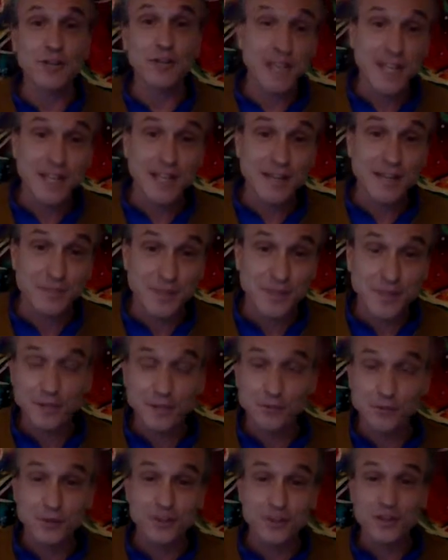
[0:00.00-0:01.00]
to keep. In other
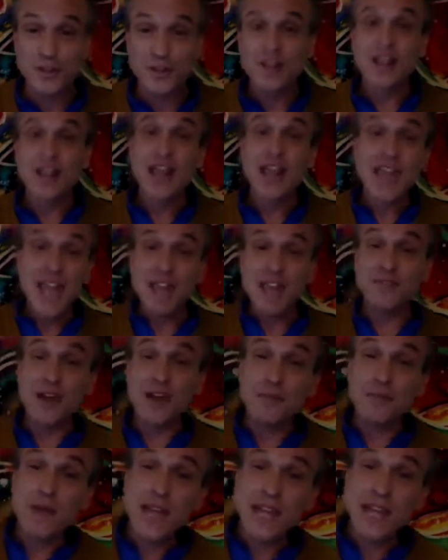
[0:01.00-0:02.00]
words, if I
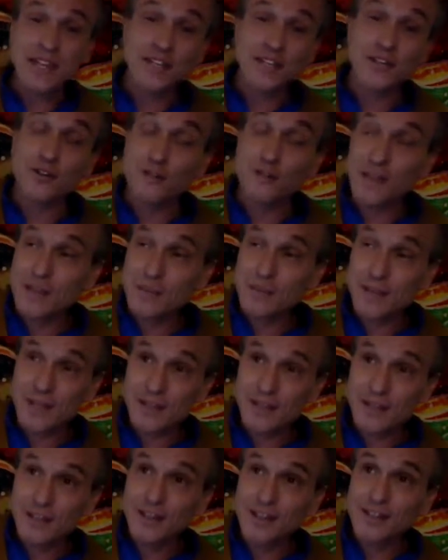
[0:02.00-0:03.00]
make an agreement
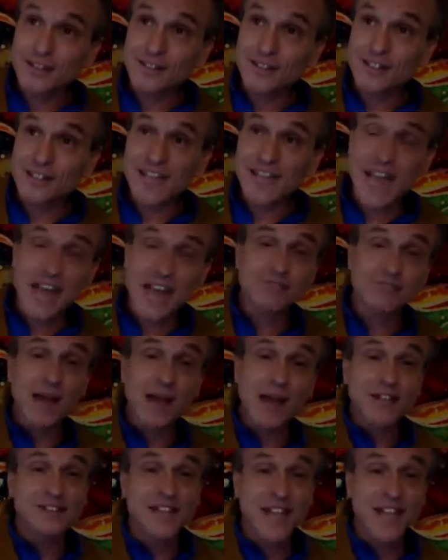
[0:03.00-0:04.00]
that's out of my
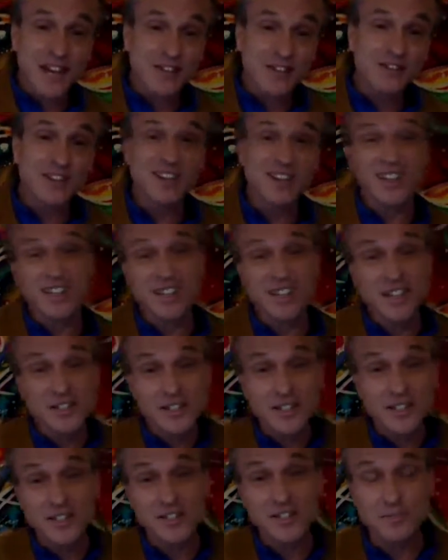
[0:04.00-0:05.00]
integrity, that doesn't
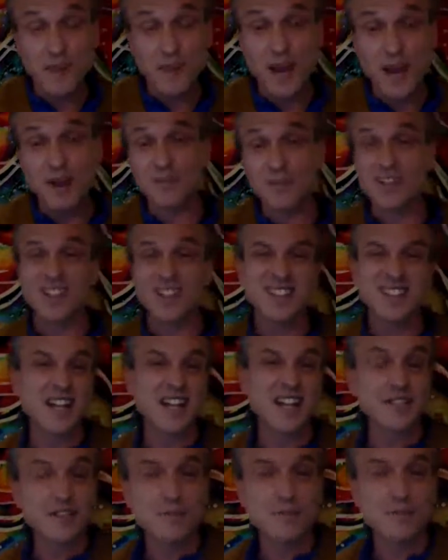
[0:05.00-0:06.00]
inspire me, that's not
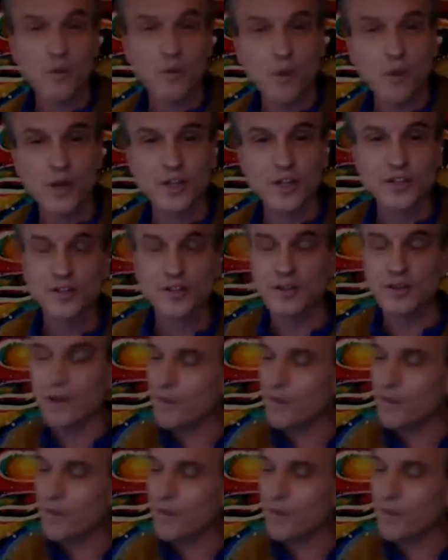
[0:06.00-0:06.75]
something I want to do, I